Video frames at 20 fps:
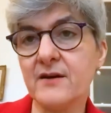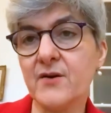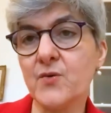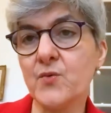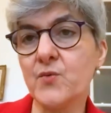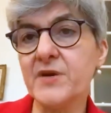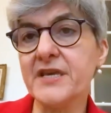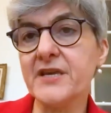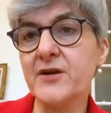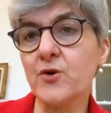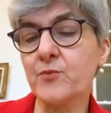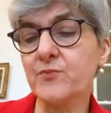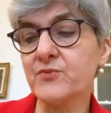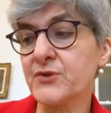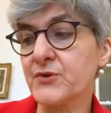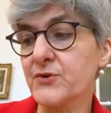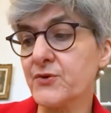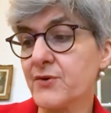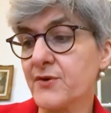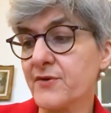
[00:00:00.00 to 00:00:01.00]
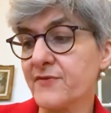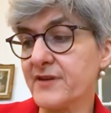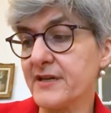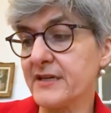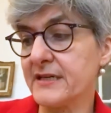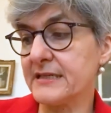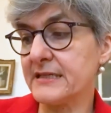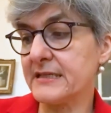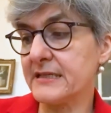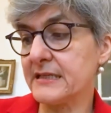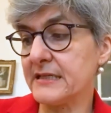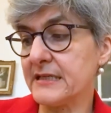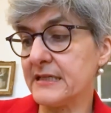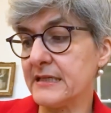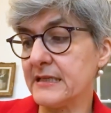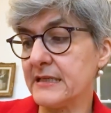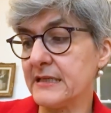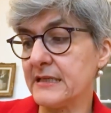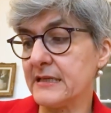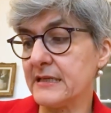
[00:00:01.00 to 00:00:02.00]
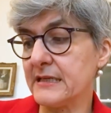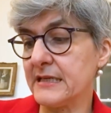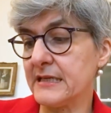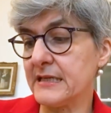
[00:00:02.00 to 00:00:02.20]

We observe it in